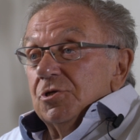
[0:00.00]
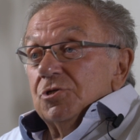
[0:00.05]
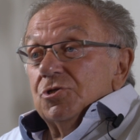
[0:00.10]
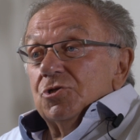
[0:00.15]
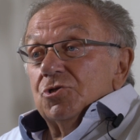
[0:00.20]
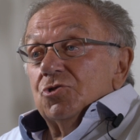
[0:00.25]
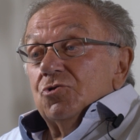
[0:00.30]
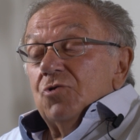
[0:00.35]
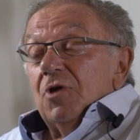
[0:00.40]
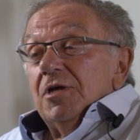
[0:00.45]
It's
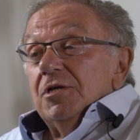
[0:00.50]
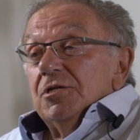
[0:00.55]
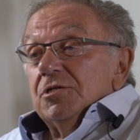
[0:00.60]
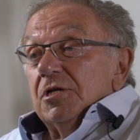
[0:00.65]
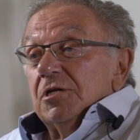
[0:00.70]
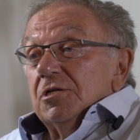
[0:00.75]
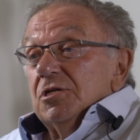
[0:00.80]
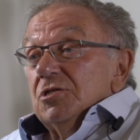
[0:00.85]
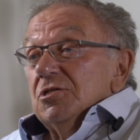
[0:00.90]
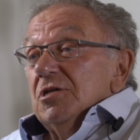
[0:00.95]
a strange
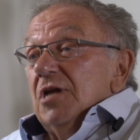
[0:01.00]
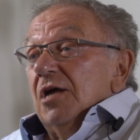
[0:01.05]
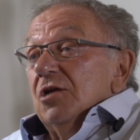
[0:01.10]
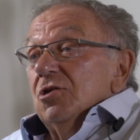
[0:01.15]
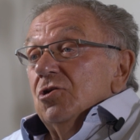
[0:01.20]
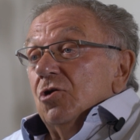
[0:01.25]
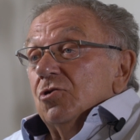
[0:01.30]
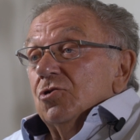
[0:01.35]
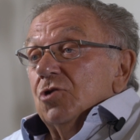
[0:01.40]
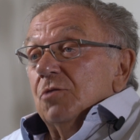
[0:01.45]
city. It isn't like
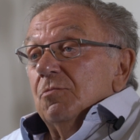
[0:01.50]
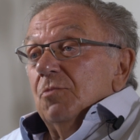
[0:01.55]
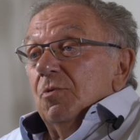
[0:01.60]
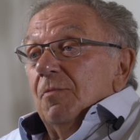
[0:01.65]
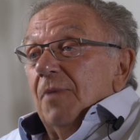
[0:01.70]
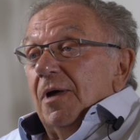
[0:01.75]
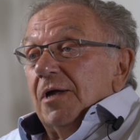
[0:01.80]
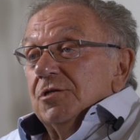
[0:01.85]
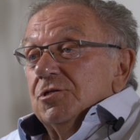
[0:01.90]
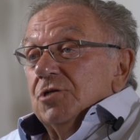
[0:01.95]
Nottingham or
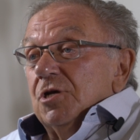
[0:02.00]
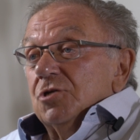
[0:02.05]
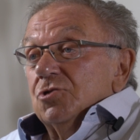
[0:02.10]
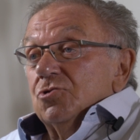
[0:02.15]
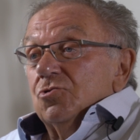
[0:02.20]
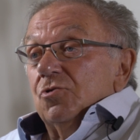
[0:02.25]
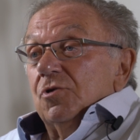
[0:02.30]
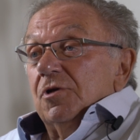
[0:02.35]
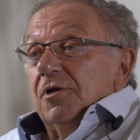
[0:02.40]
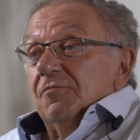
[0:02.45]

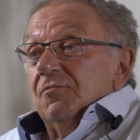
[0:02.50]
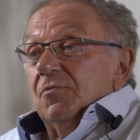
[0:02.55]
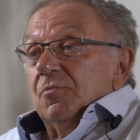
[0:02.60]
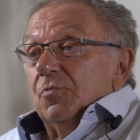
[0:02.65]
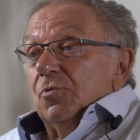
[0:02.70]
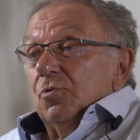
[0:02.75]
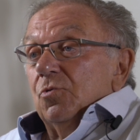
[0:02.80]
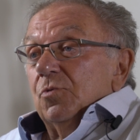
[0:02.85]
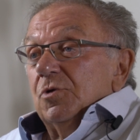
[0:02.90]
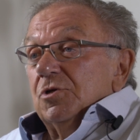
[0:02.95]
Manchester or
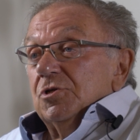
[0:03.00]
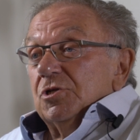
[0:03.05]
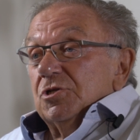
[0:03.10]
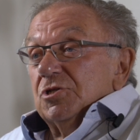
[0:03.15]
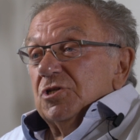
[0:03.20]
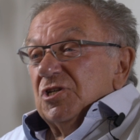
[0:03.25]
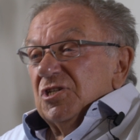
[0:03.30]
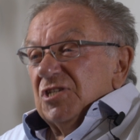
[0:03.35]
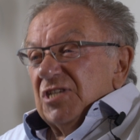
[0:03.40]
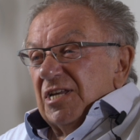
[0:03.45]
Liverpool, which
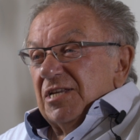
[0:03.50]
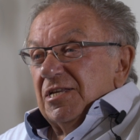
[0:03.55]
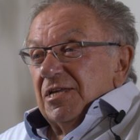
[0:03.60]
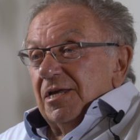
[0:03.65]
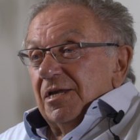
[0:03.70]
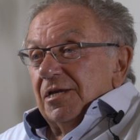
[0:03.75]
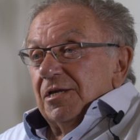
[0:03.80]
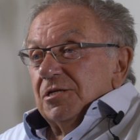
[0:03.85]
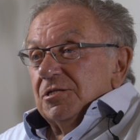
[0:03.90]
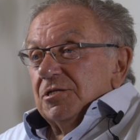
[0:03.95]
is a
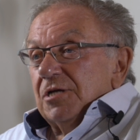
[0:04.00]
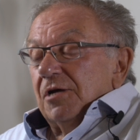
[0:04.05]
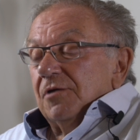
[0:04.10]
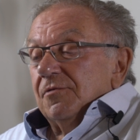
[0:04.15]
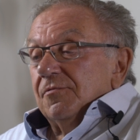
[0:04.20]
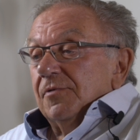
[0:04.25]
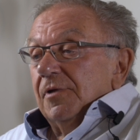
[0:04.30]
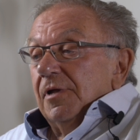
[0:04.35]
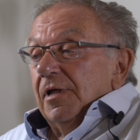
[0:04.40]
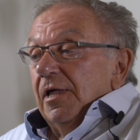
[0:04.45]
city in itself.